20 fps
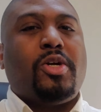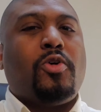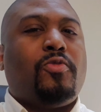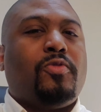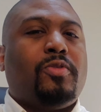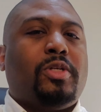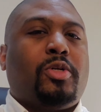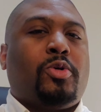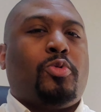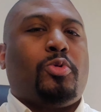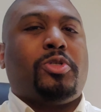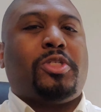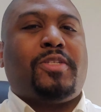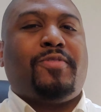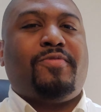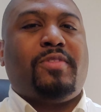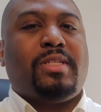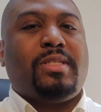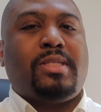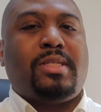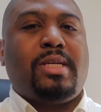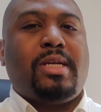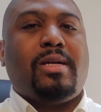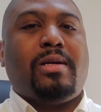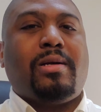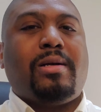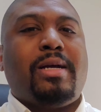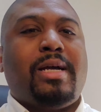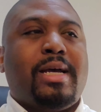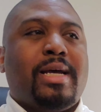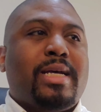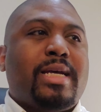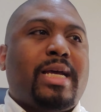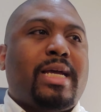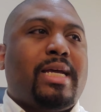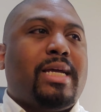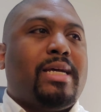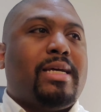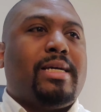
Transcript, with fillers: over the course of this year.